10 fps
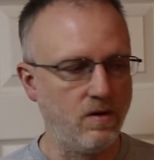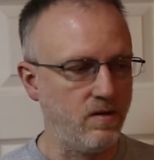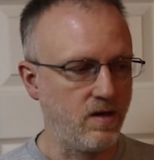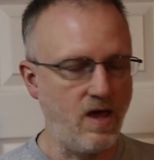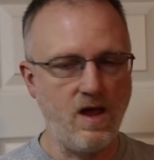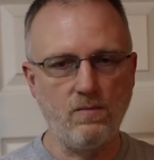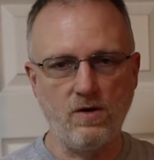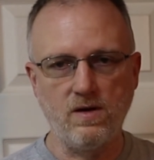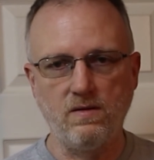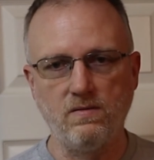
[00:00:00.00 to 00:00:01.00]
or the
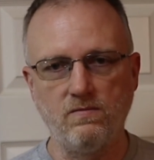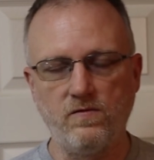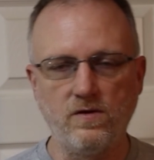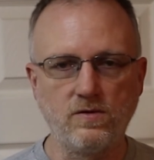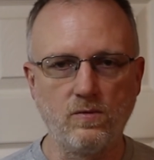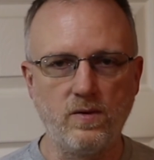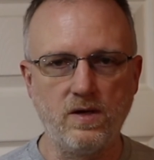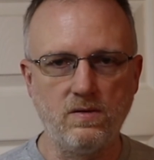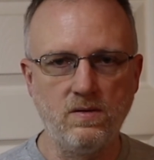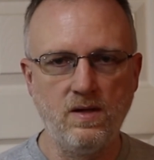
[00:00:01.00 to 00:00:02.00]
camera and filter
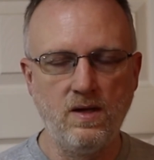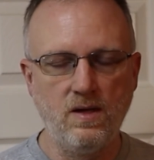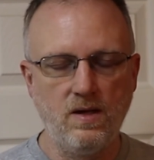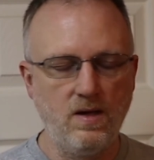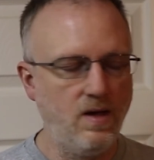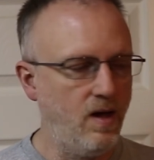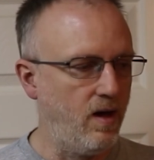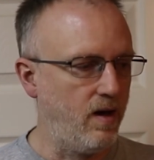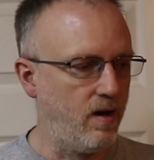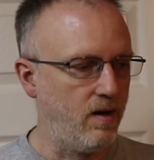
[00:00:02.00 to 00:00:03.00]
wheel
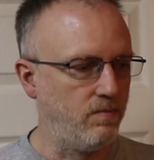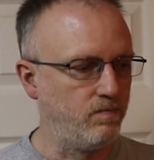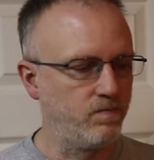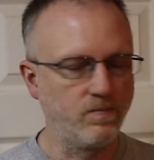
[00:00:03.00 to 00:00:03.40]
um,